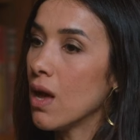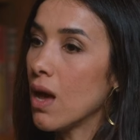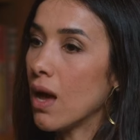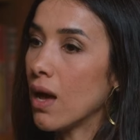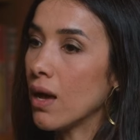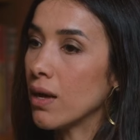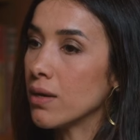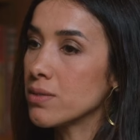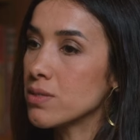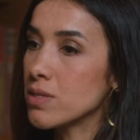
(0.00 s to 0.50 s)

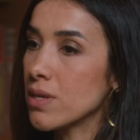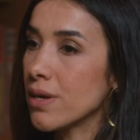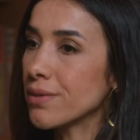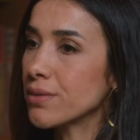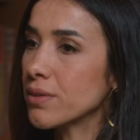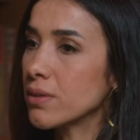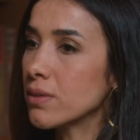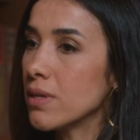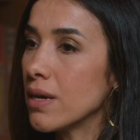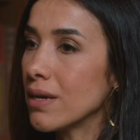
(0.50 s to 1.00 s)
I
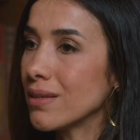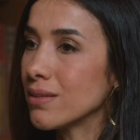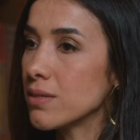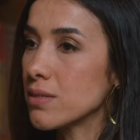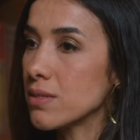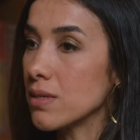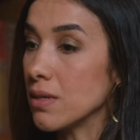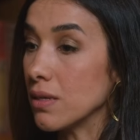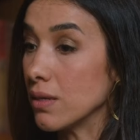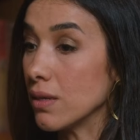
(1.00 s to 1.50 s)
started
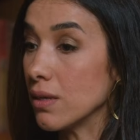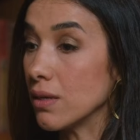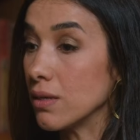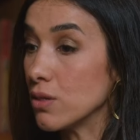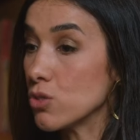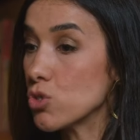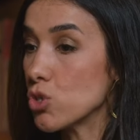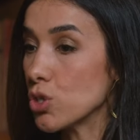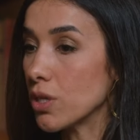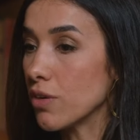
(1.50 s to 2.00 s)
Nadia's
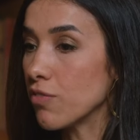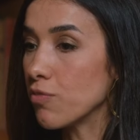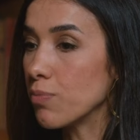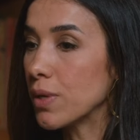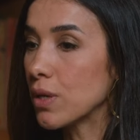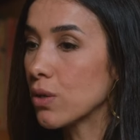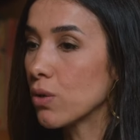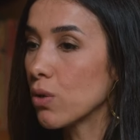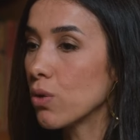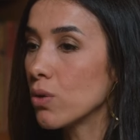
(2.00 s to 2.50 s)
initiative
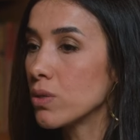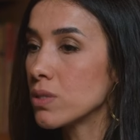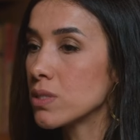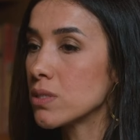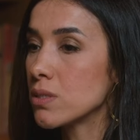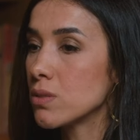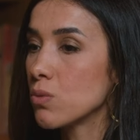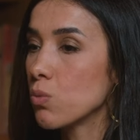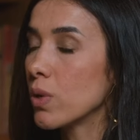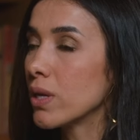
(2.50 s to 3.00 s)

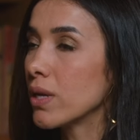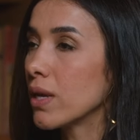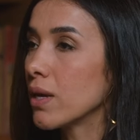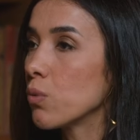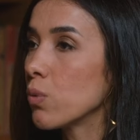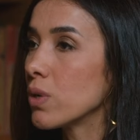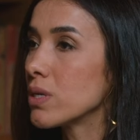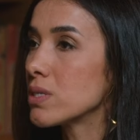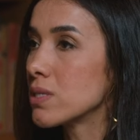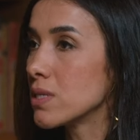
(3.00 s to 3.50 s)
because when I
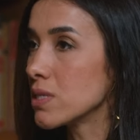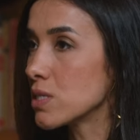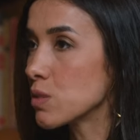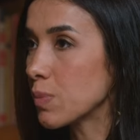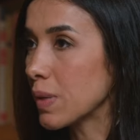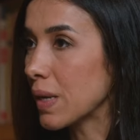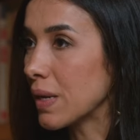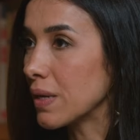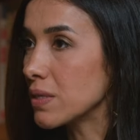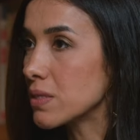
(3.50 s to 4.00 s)
was
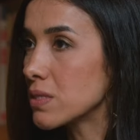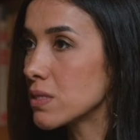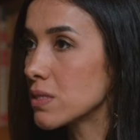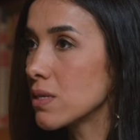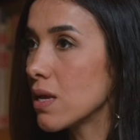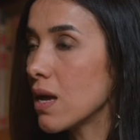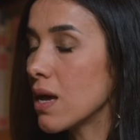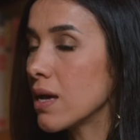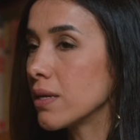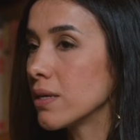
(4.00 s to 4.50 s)
displaced
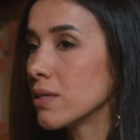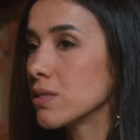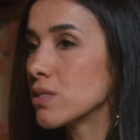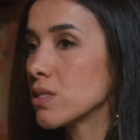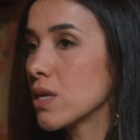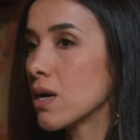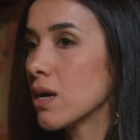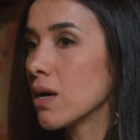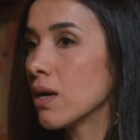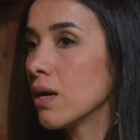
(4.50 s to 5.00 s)
and I
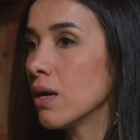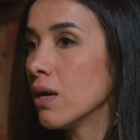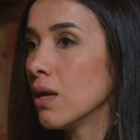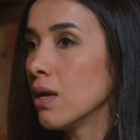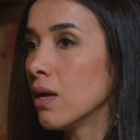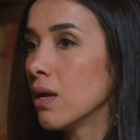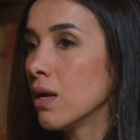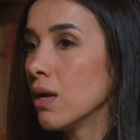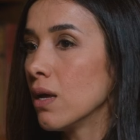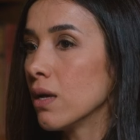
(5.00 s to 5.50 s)
saw,
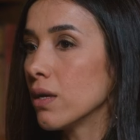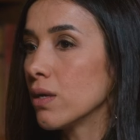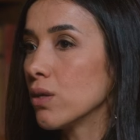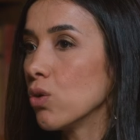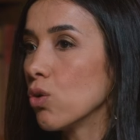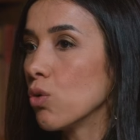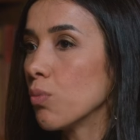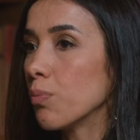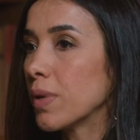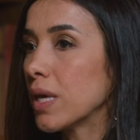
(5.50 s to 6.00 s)
you
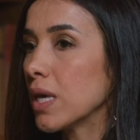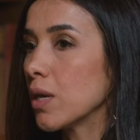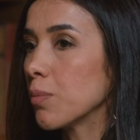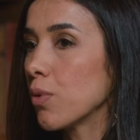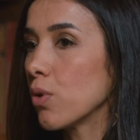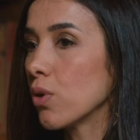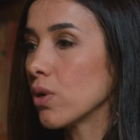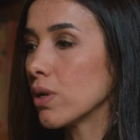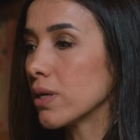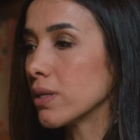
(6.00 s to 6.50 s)
know,
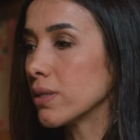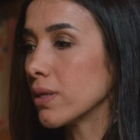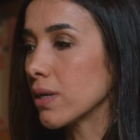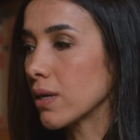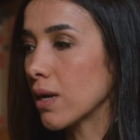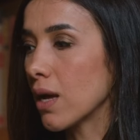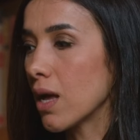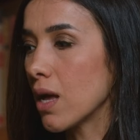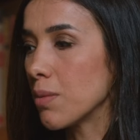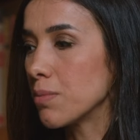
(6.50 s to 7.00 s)
people in the
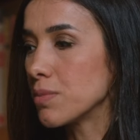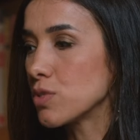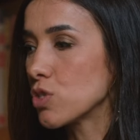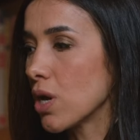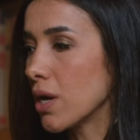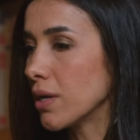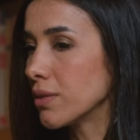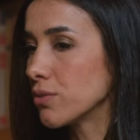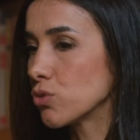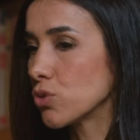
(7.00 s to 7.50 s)
camps,
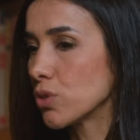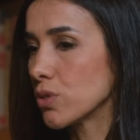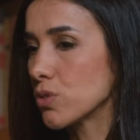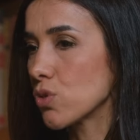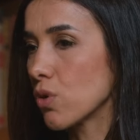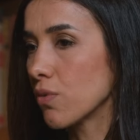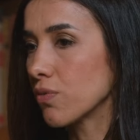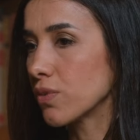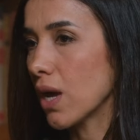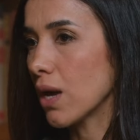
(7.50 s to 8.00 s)

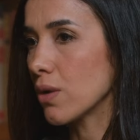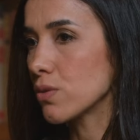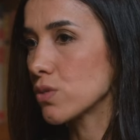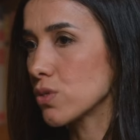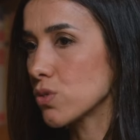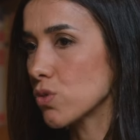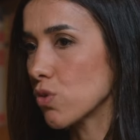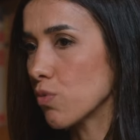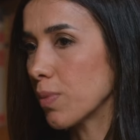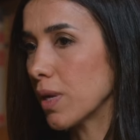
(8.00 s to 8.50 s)
hundreds of
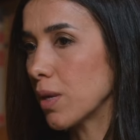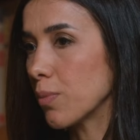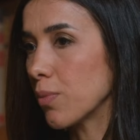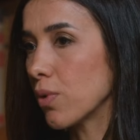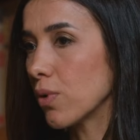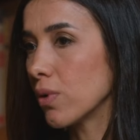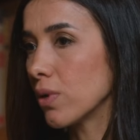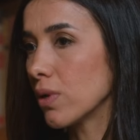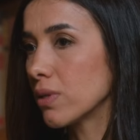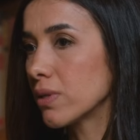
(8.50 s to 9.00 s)
thousands of
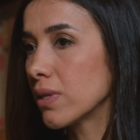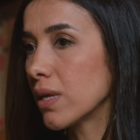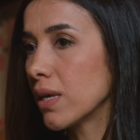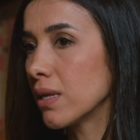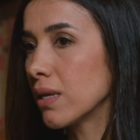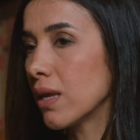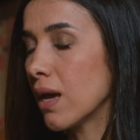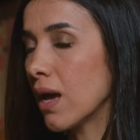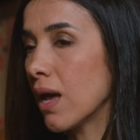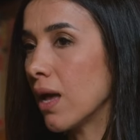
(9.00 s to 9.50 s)
people,
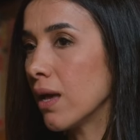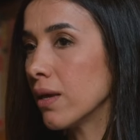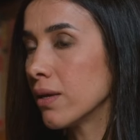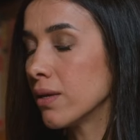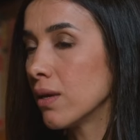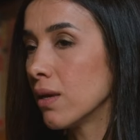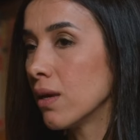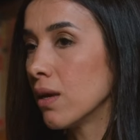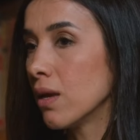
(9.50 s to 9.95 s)
then I